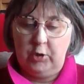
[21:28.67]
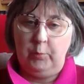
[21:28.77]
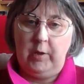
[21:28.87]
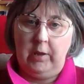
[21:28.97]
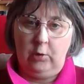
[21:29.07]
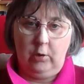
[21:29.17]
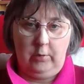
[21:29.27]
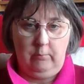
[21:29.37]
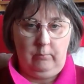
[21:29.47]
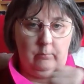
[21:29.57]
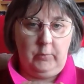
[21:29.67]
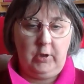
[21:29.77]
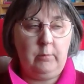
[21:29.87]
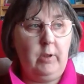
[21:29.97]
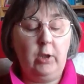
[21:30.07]
to be the
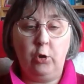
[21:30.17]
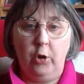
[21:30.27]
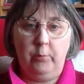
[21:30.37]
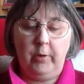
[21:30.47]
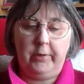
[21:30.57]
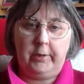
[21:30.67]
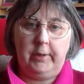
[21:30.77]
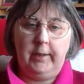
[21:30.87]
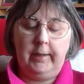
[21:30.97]
godmother.